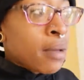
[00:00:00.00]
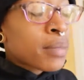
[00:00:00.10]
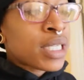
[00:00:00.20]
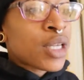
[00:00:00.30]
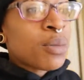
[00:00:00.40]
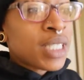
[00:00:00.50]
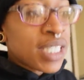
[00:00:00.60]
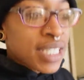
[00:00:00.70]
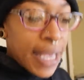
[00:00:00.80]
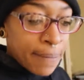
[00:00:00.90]
But so much
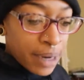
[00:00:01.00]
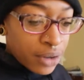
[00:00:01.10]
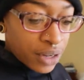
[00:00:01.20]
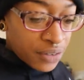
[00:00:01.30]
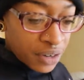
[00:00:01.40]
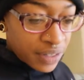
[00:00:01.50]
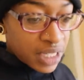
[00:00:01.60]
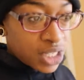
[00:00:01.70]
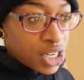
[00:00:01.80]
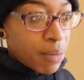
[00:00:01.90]
has happened. I don't even know if I
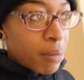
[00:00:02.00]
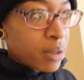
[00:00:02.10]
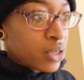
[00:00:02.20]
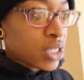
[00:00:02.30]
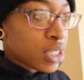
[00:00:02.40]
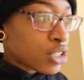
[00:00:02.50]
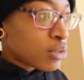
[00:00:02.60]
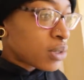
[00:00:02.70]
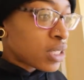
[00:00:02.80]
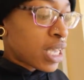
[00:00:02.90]
told y'all my brother and
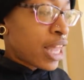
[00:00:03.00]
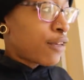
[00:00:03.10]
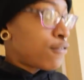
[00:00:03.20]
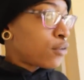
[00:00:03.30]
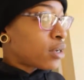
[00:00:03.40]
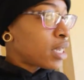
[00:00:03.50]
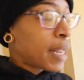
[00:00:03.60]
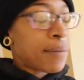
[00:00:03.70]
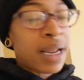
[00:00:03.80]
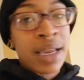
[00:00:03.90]
sister moved to California.
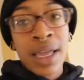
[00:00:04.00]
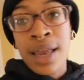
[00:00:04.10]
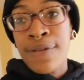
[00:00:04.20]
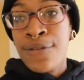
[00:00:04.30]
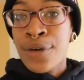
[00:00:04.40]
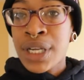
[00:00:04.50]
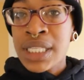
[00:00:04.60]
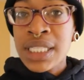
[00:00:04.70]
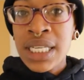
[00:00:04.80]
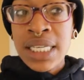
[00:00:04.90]
They've been out of
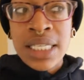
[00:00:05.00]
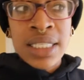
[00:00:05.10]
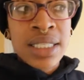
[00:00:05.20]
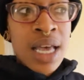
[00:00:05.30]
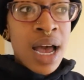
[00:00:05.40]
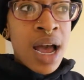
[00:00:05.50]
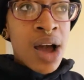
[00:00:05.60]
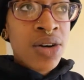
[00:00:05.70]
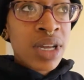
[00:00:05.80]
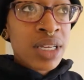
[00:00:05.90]
California since
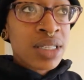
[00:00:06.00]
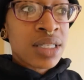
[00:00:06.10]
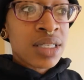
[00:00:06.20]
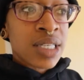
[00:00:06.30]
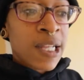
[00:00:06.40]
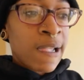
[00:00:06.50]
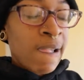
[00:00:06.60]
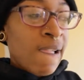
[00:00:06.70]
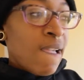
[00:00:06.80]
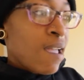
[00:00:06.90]
August.
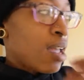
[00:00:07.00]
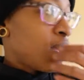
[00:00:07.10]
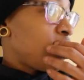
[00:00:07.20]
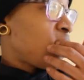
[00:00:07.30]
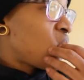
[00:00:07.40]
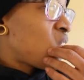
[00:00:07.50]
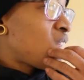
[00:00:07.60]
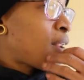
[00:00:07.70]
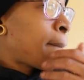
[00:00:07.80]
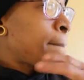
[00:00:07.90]

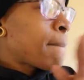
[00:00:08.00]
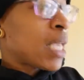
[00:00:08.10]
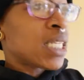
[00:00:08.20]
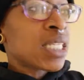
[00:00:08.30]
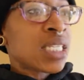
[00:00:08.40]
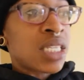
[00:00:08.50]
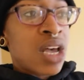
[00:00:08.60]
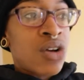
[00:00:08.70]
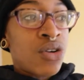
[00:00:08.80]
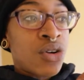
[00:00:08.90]
And it's a
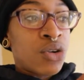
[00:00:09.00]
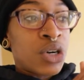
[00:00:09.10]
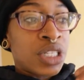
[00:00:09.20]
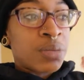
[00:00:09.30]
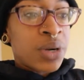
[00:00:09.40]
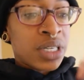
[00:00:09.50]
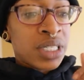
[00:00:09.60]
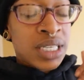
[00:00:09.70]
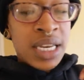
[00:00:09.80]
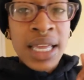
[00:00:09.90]
song on Chris Brown
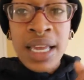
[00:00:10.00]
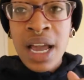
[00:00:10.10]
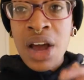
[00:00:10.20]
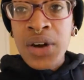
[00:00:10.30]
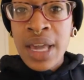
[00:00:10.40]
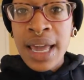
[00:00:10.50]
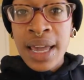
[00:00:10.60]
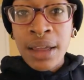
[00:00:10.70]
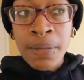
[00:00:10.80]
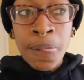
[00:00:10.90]
CD called K.